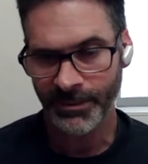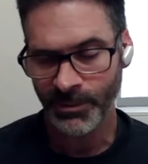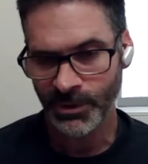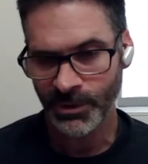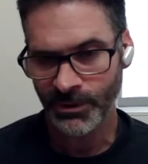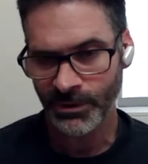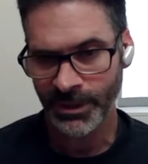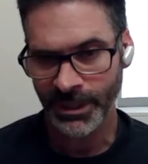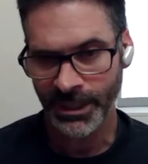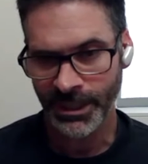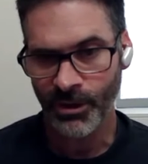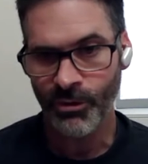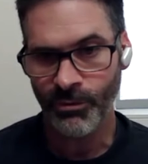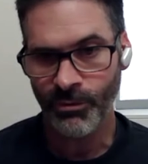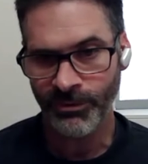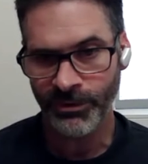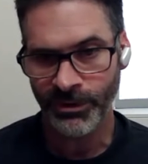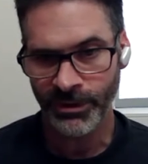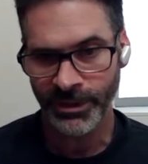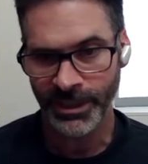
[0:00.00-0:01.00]
I'm certainly
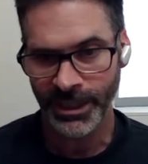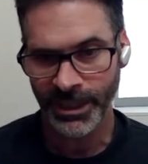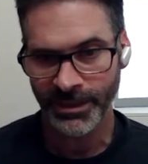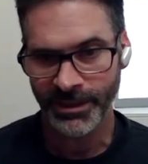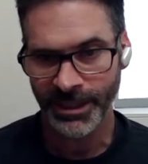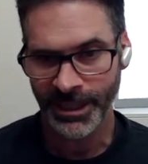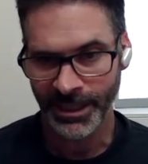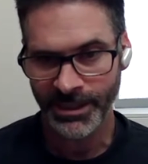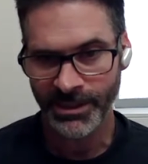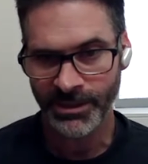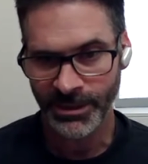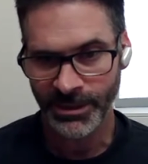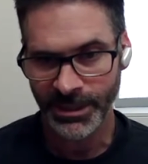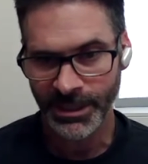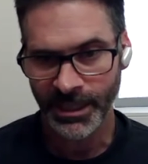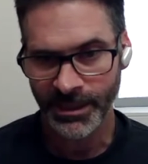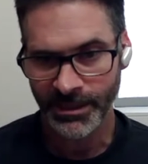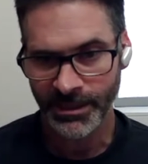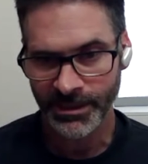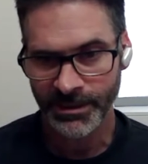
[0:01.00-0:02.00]
hopeful that the answer
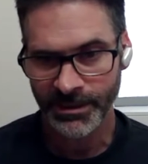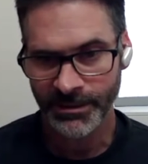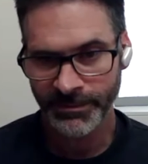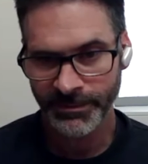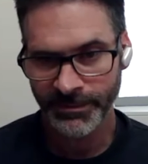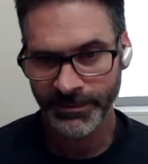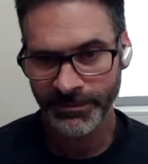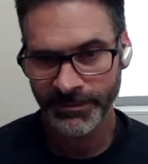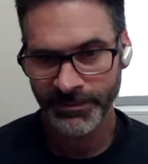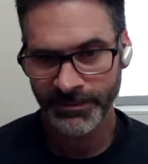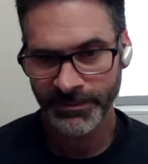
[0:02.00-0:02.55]
is yes.